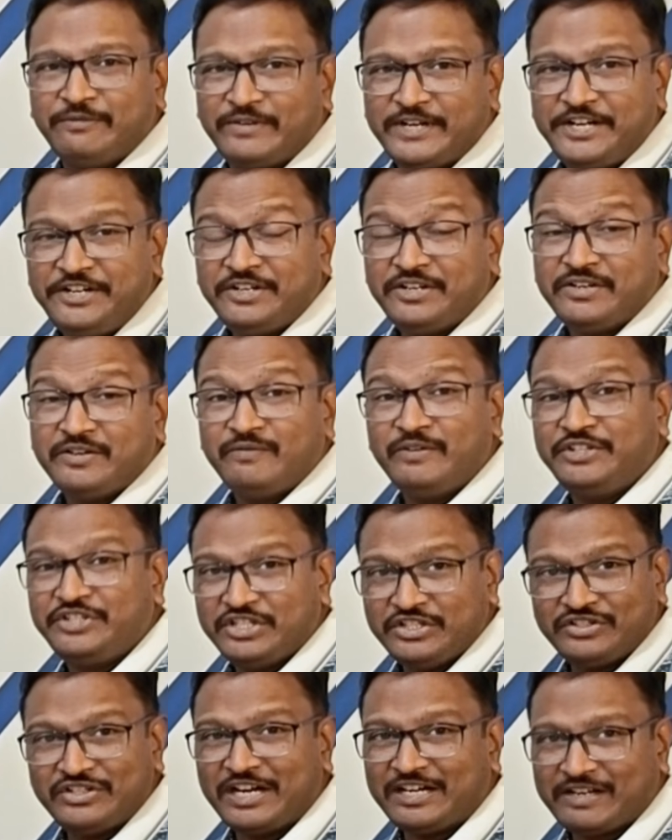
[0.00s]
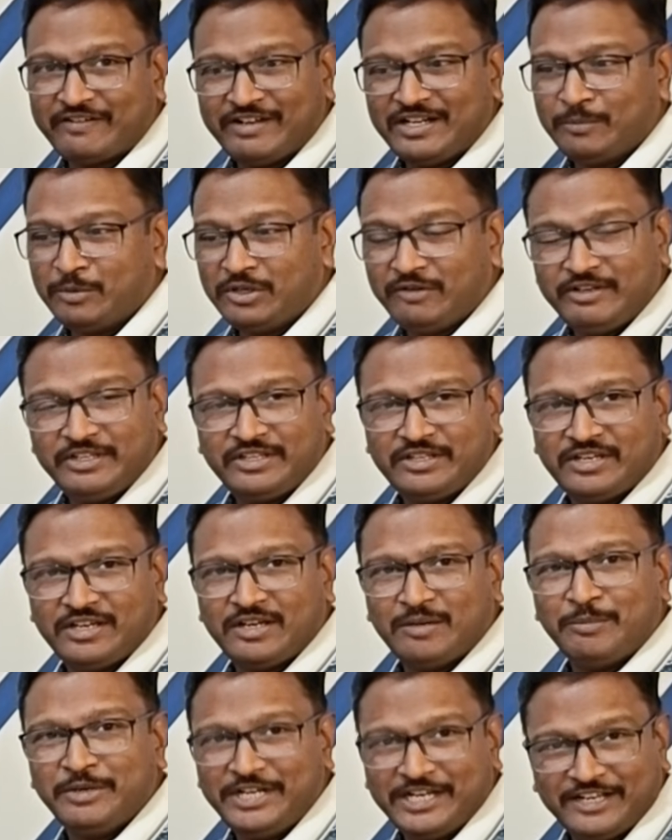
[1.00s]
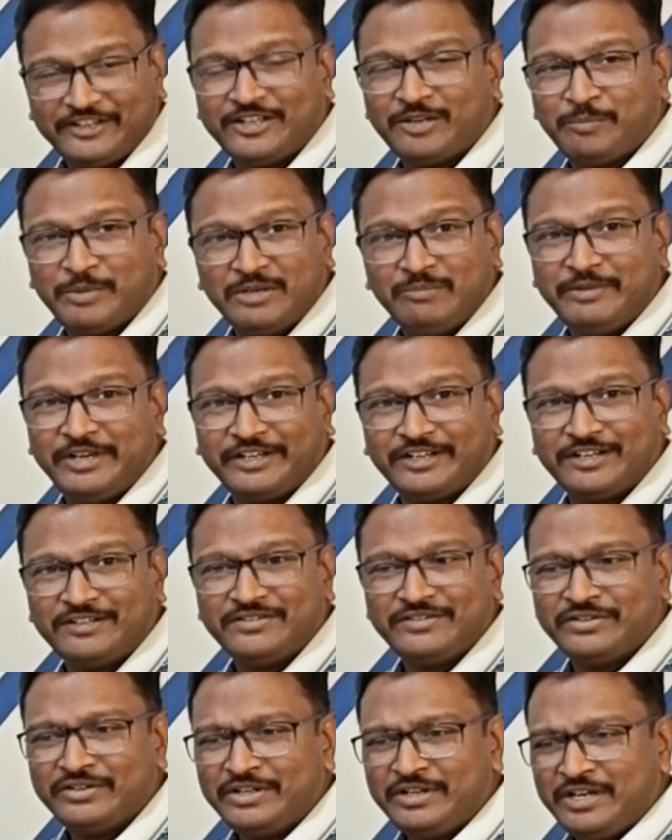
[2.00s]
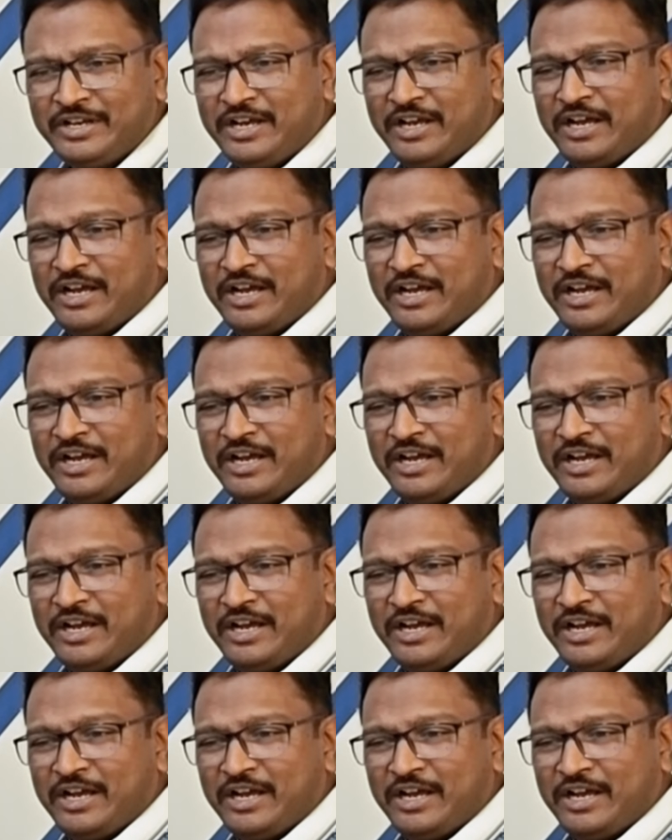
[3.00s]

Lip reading: different, which is not available with many other pen makers.